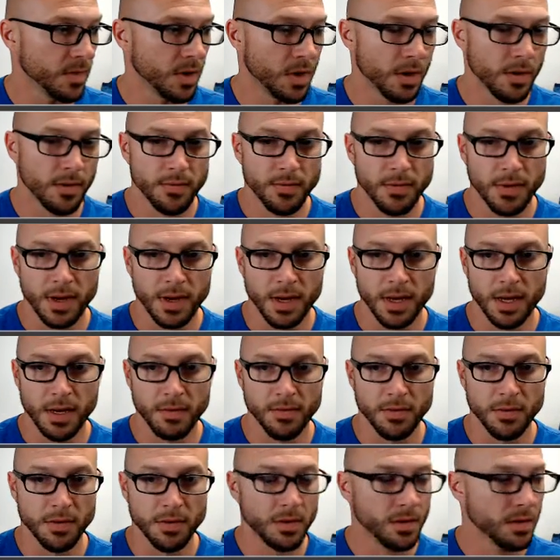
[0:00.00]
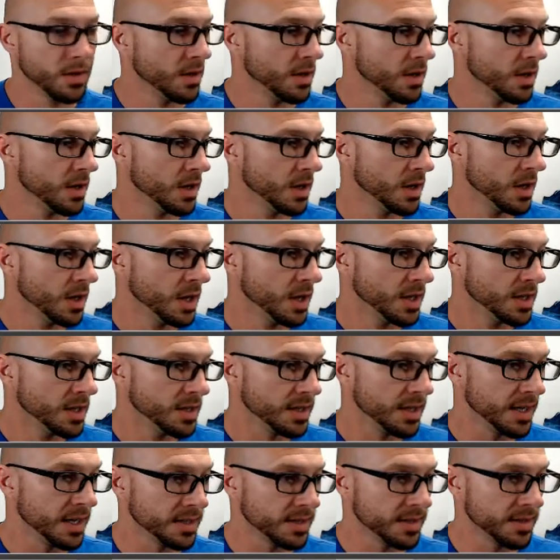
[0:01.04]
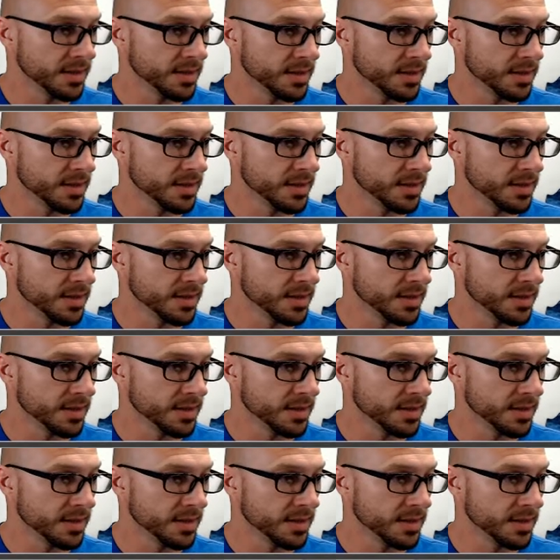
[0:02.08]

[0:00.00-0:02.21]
5, 6,